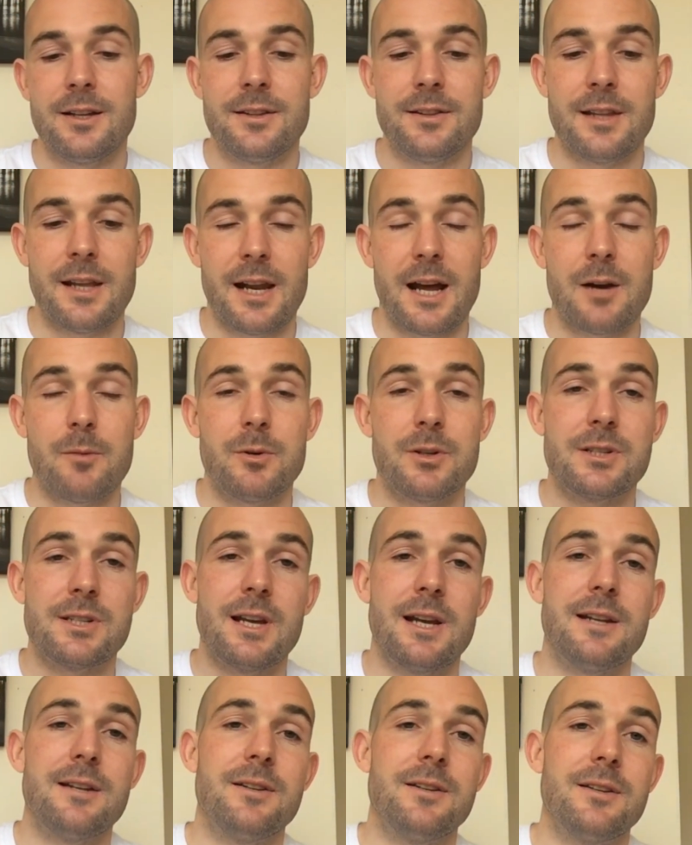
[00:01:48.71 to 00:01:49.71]
then I will
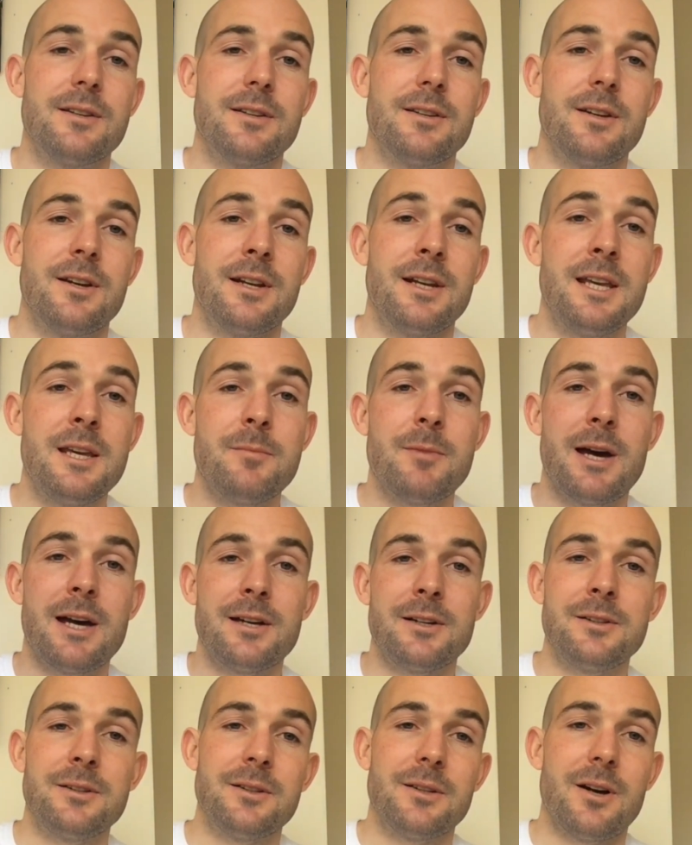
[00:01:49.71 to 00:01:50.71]
send an
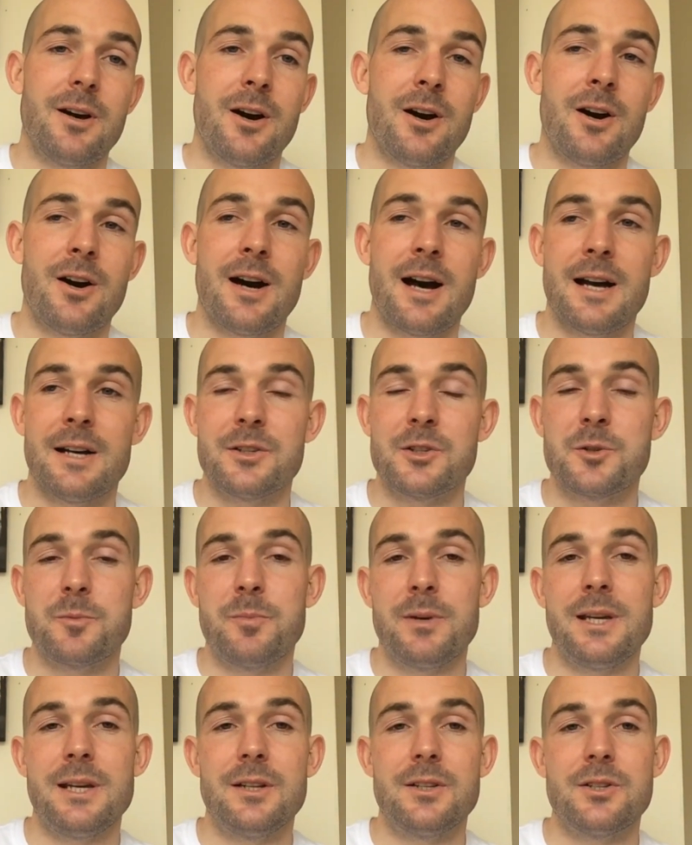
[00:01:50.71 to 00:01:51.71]
email or I'll
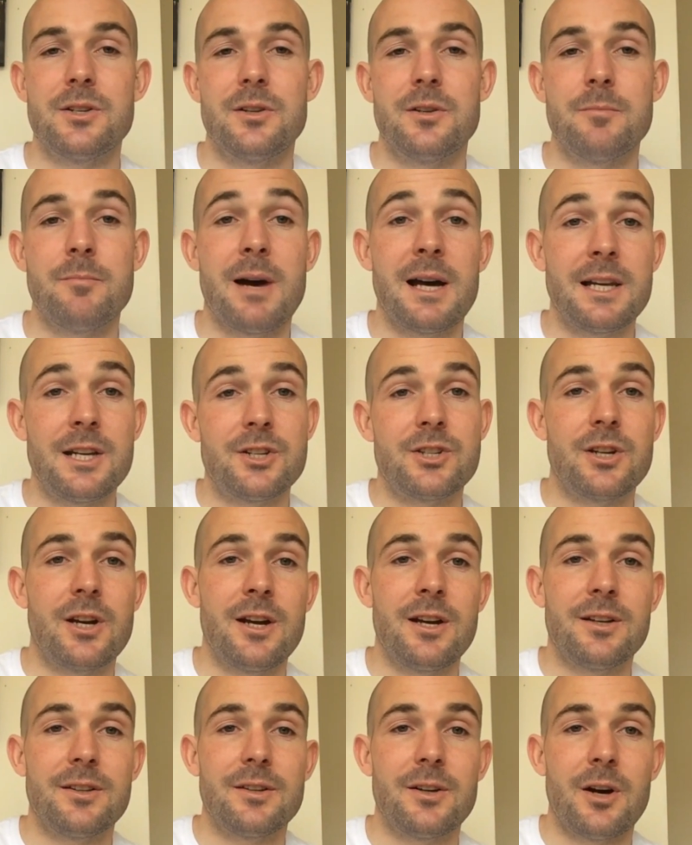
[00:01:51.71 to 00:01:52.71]
speak to the
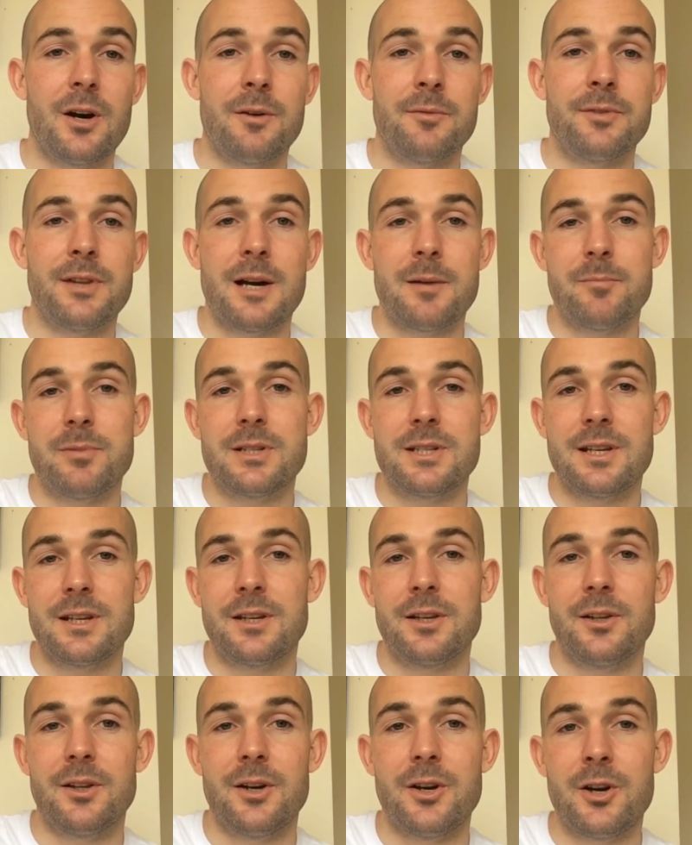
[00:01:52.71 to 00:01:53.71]
manager of that
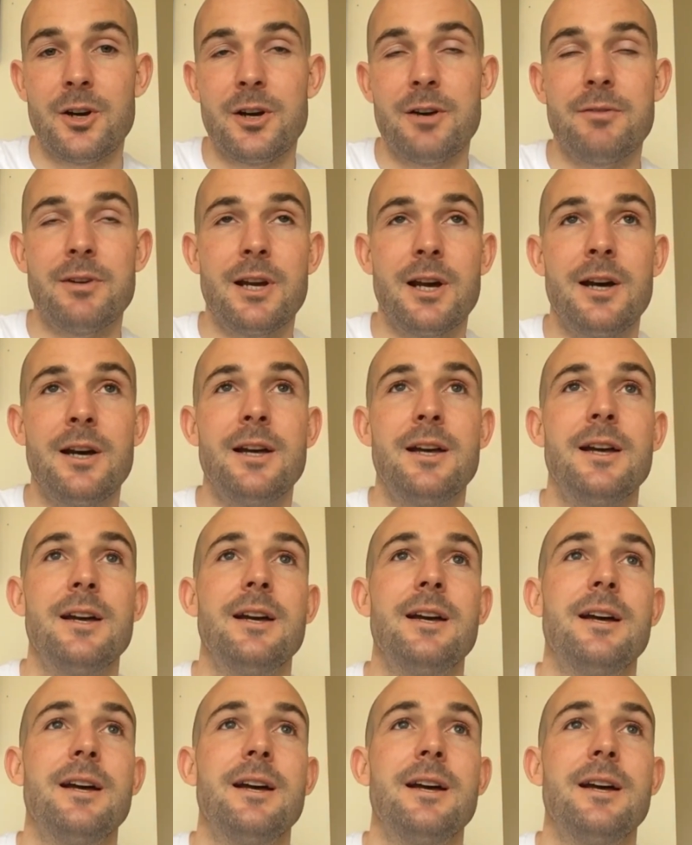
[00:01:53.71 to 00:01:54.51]
particular area